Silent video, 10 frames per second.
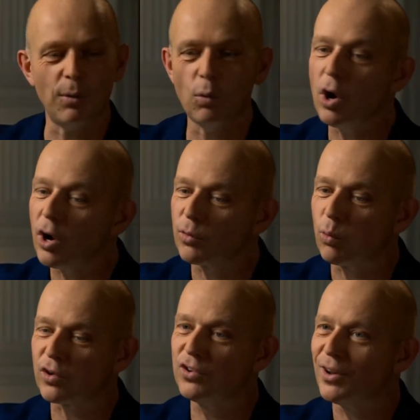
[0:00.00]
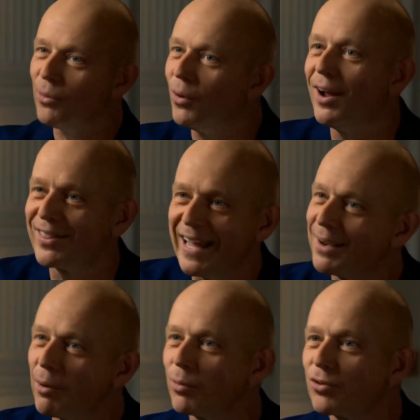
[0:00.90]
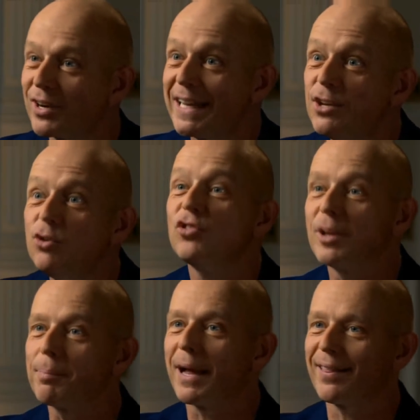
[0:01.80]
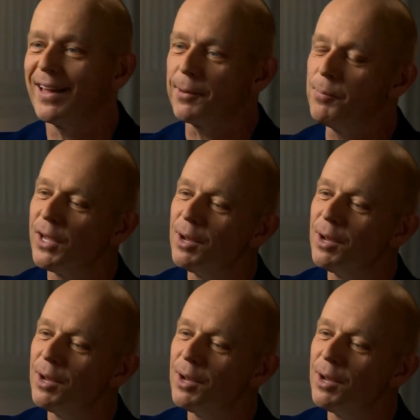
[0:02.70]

That word wasn't a word that anyone was really using back then,